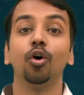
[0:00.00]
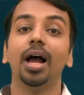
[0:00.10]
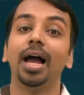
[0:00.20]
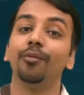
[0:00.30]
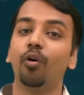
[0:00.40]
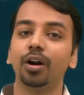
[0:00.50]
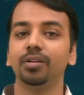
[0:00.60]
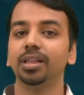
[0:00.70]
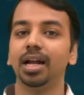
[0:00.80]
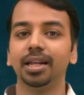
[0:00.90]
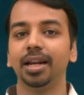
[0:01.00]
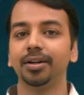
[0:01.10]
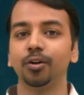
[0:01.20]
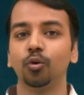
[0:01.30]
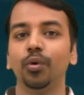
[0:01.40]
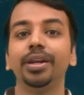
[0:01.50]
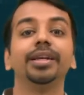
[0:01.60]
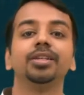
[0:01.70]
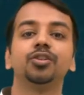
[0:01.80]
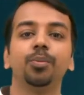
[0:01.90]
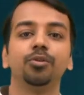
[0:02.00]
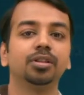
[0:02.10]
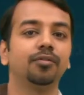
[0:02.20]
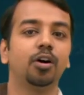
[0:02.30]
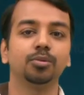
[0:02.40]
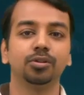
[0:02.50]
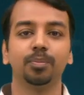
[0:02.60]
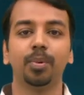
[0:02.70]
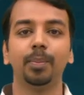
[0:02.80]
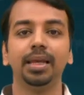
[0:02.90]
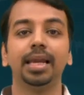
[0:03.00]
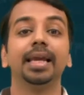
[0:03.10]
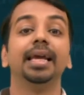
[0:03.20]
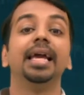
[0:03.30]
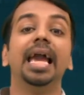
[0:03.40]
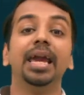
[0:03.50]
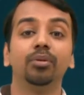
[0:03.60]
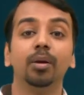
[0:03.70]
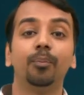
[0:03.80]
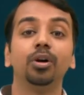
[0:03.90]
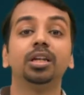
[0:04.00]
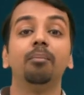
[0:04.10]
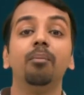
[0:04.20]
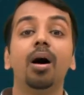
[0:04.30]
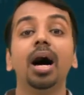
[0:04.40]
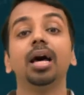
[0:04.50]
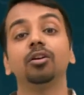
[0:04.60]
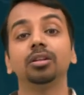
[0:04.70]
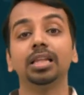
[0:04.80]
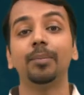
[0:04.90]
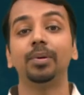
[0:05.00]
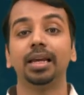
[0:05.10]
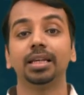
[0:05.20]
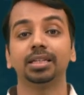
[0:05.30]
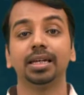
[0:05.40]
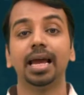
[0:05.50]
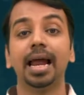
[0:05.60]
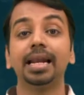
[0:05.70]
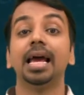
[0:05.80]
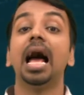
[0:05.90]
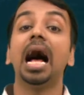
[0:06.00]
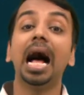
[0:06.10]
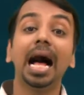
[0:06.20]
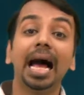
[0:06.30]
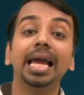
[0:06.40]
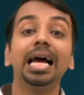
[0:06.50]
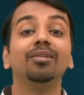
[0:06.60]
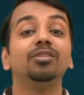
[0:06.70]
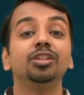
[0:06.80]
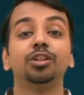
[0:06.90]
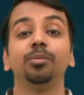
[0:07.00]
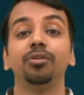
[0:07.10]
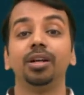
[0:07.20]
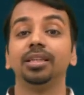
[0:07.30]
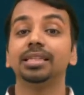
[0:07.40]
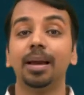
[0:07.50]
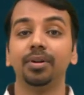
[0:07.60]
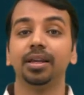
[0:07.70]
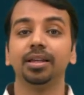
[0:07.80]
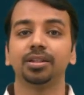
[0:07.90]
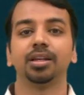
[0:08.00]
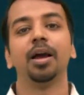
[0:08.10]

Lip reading: And what will the underwriter do when it distributes the forms to the public? It will put a mark on the application that I have distributed this application.